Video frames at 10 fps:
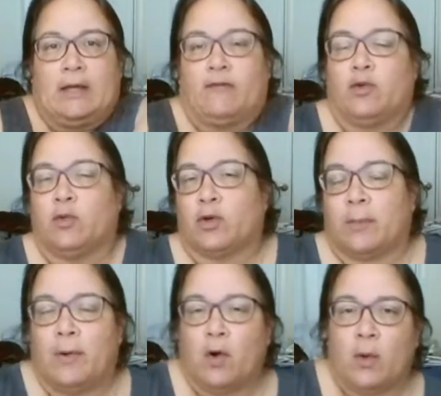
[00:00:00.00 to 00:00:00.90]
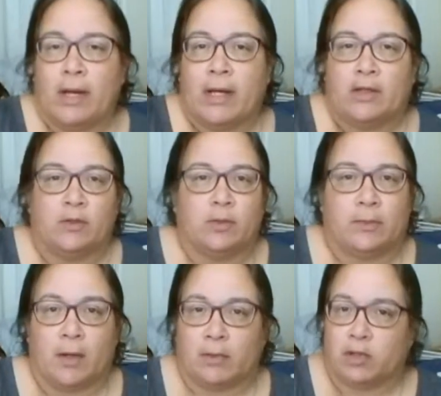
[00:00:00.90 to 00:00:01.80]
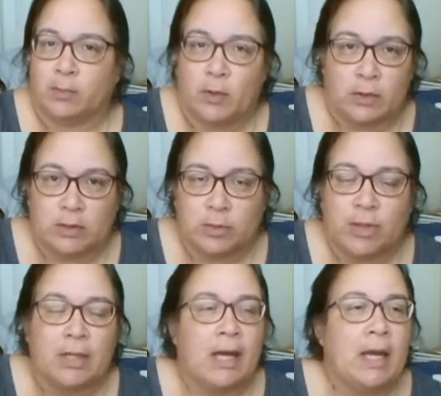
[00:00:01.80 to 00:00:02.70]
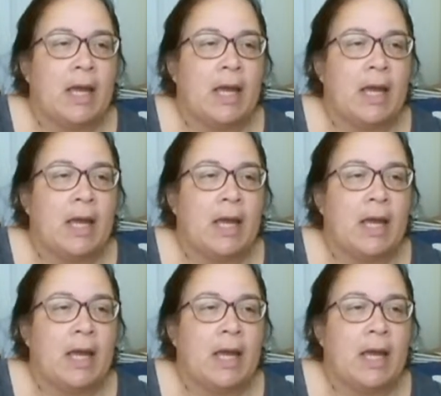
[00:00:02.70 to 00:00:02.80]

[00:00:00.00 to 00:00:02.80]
If you were a poet, you would publish poetry.